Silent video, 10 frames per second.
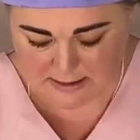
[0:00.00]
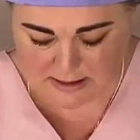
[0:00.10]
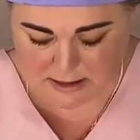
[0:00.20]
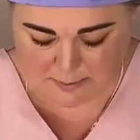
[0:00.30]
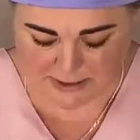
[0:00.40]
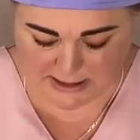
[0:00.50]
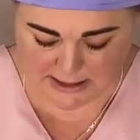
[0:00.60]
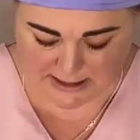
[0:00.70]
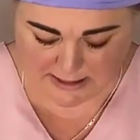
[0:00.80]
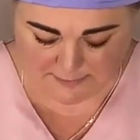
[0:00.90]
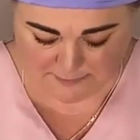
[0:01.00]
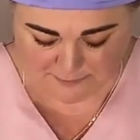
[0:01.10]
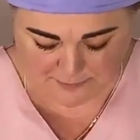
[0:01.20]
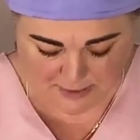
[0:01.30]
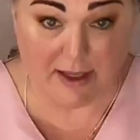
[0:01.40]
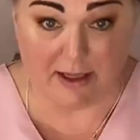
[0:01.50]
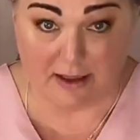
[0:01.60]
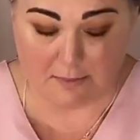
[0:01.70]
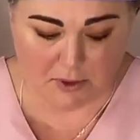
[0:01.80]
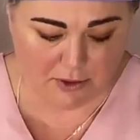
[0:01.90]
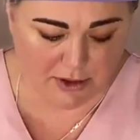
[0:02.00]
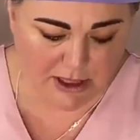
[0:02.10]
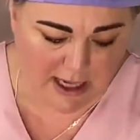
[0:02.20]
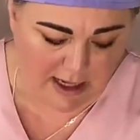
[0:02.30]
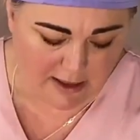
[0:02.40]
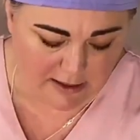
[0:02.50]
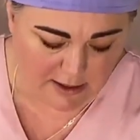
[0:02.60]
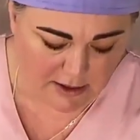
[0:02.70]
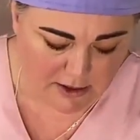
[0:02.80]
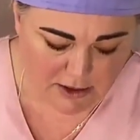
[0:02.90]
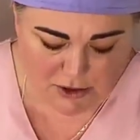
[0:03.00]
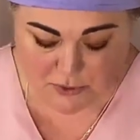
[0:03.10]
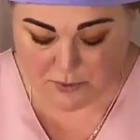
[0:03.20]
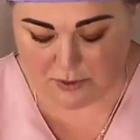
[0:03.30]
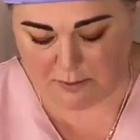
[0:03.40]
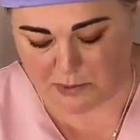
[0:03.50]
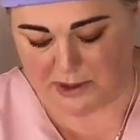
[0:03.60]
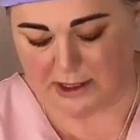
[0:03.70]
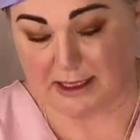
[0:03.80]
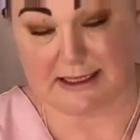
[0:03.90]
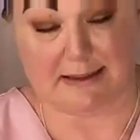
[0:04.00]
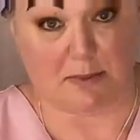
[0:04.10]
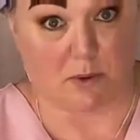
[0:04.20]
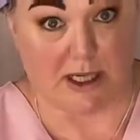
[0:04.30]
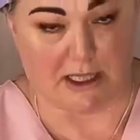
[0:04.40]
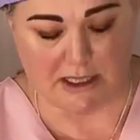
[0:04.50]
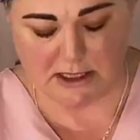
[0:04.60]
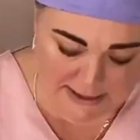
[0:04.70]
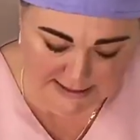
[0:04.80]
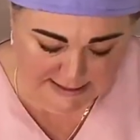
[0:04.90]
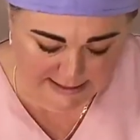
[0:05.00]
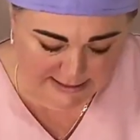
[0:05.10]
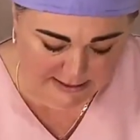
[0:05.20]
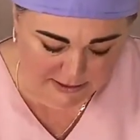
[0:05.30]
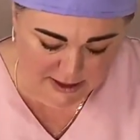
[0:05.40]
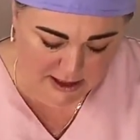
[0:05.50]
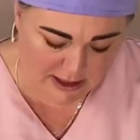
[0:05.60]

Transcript: Super easy. Then I'm going to add 2 very important things. Number 1 is glitter.